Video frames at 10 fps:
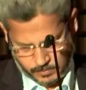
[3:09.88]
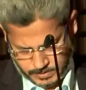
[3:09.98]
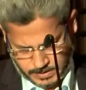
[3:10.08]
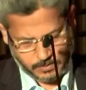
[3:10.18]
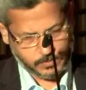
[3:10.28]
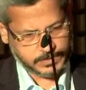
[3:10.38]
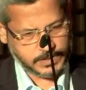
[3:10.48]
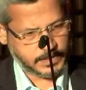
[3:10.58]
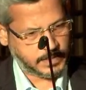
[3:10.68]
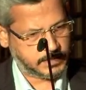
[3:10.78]
OCT was
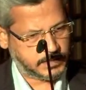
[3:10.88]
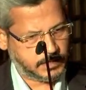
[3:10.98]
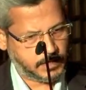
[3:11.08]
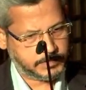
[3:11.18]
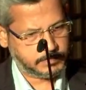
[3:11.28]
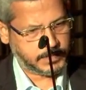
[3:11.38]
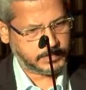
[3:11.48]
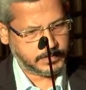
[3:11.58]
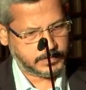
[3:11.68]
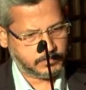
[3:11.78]
done, and then
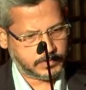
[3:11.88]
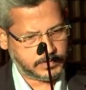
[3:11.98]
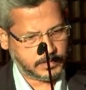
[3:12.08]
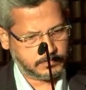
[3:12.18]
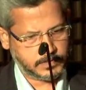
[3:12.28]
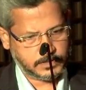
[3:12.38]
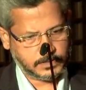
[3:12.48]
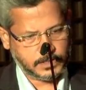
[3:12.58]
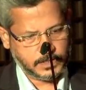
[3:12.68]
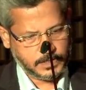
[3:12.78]
optimization was done with
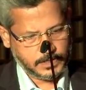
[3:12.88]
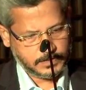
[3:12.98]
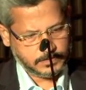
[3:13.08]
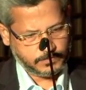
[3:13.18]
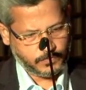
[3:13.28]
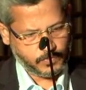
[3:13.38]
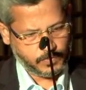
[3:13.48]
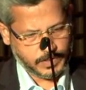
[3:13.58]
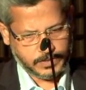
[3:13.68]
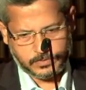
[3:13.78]
the
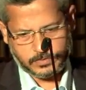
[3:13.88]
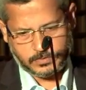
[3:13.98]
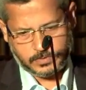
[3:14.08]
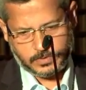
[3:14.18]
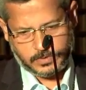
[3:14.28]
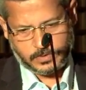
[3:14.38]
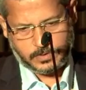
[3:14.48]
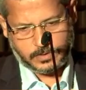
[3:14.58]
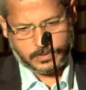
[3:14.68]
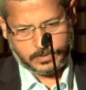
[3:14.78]

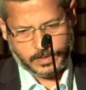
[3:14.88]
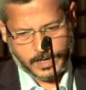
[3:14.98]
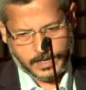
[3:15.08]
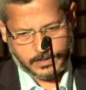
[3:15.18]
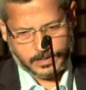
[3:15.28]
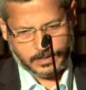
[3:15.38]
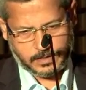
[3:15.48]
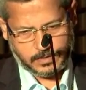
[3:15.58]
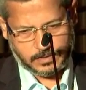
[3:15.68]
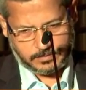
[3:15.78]
4x8
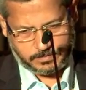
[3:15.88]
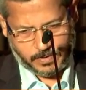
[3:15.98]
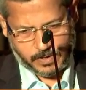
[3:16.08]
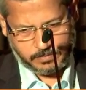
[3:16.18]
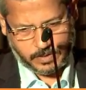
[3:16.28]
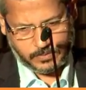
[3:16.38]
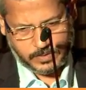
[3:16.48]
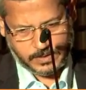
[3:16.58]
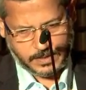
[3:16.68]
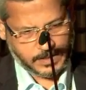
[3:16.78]
pod
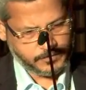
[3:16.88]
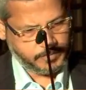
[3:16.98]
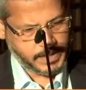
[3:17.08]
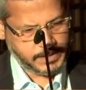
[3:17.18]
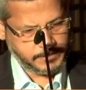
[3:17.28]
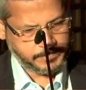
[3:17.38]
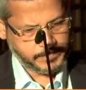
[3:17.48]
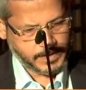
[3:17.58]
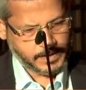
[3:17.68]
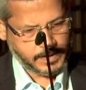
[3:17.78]
balloon in the left main,
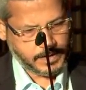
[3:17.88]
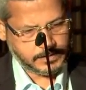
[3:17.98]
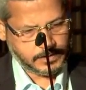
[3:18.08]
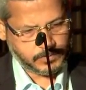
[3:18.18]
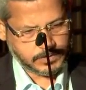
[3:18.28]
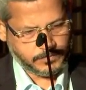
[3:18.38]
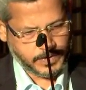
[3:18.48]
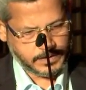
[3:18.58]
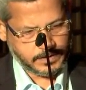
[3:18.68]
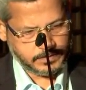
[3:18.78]
and that was the
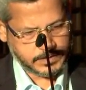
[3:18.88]
final